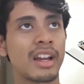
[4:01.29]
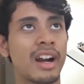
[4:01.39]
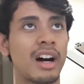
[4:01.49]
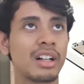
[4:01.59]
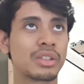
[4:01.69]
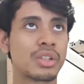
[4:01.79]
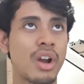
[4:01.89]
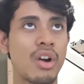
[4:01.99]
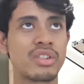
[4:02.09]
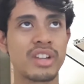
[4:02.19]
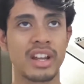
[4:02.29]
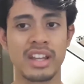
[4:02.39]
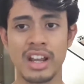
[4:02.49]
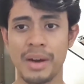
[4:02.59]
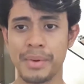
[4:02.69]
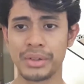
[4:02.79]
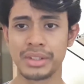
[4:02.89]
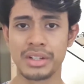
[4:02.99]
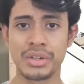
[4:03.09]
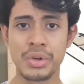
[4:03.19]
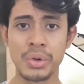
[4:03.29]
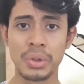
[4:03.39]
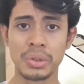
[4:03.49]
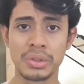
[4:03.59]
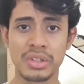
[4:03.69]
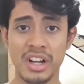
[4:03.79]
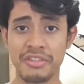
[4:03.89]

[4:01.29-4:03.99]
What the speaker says: They are also checking about the schools,